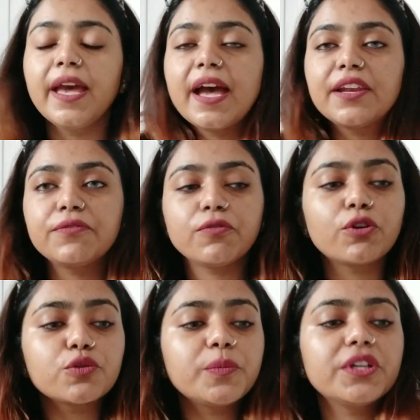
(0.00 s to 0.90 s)
And if you
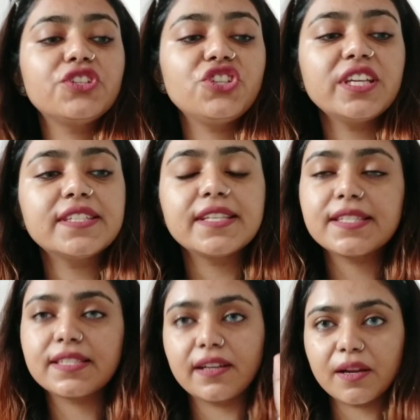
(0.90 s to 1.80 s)
want to purchase
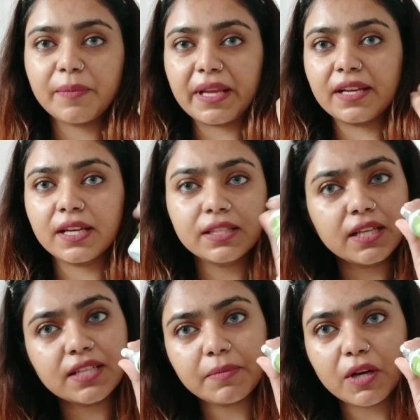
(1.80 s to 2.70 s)
this serum and other
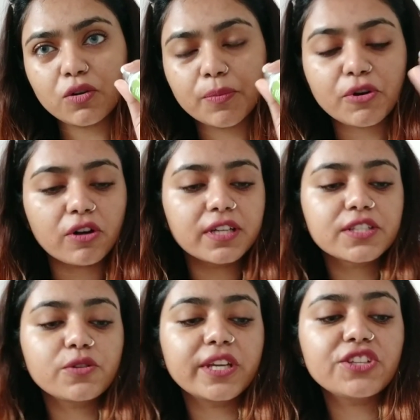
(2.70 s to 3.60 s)
DermaCo
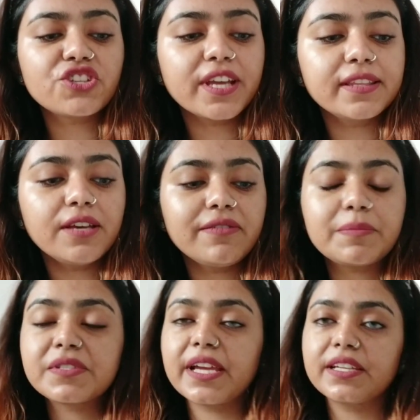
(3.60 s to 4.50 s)
products, you can check their
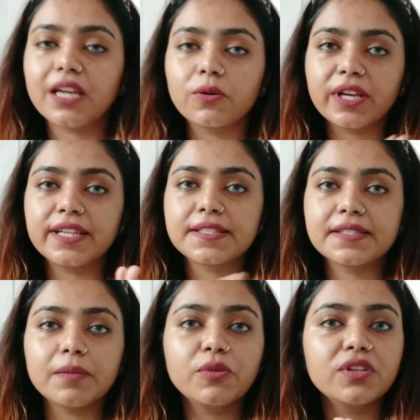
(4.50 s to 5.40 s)
website out. It's
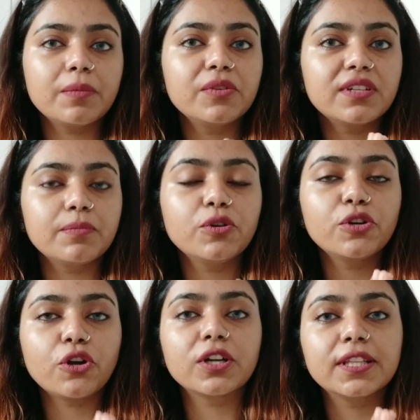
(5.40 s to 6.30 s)

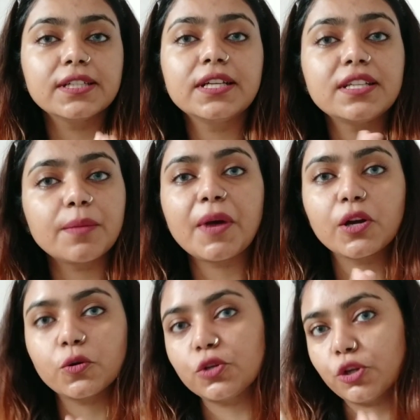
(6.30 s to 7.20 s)

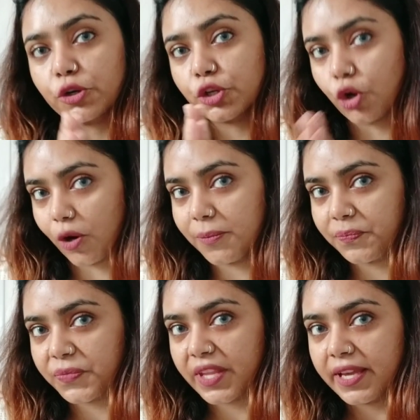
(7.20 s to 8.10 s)
www.thedermaco.com.
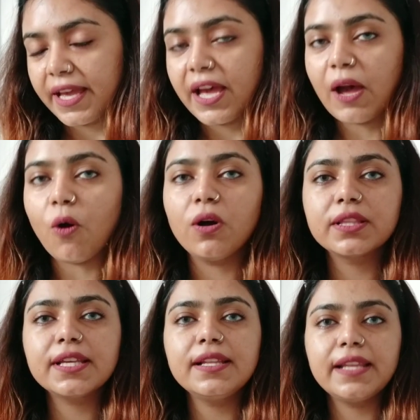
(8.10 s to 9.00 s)
All
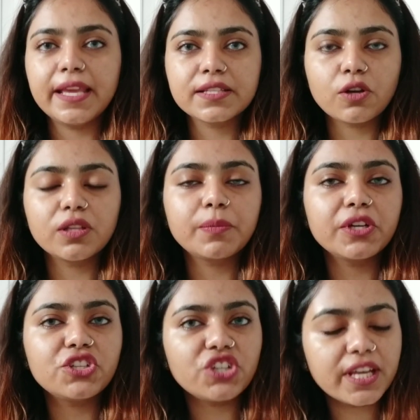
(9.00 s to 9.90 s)
the links or the
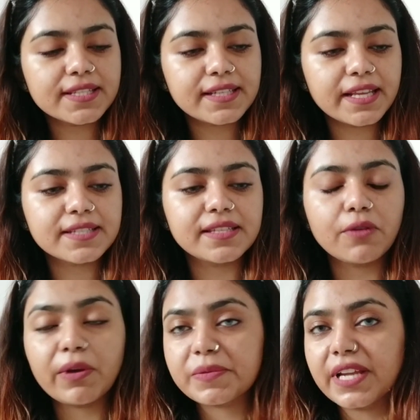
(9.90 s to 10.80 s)
purchase links, their
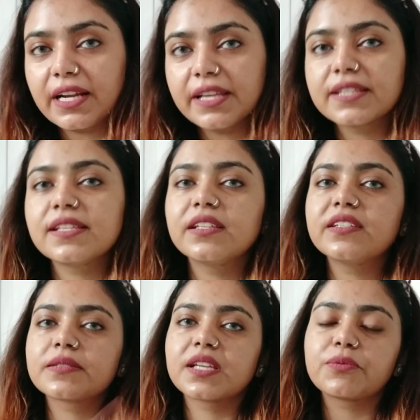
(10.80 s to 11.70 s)
website link is in the
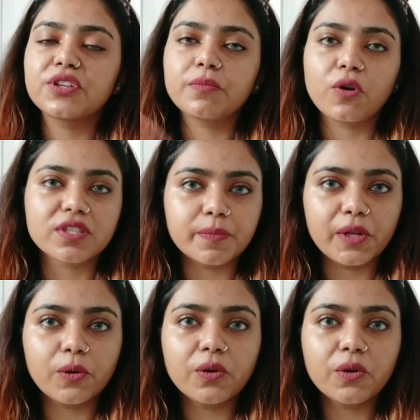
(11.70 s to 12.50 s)
description box below.